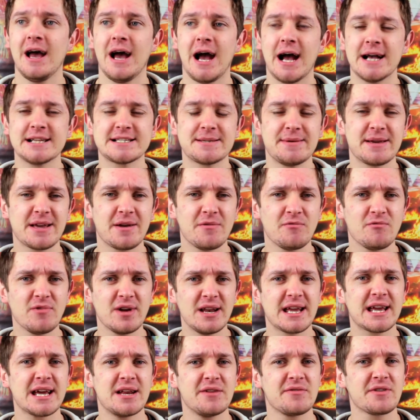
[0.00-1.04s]
and so you can
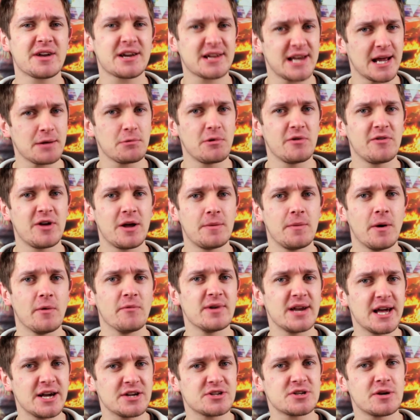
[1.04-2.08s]
really kind of connect with him and
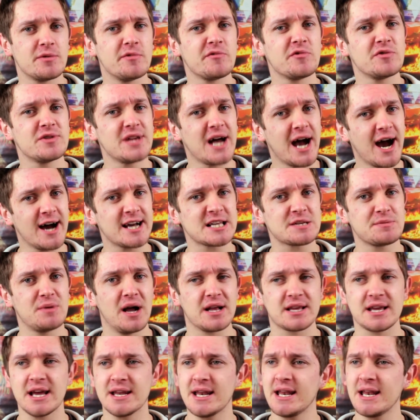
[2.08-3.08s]
relate to him through that aspect.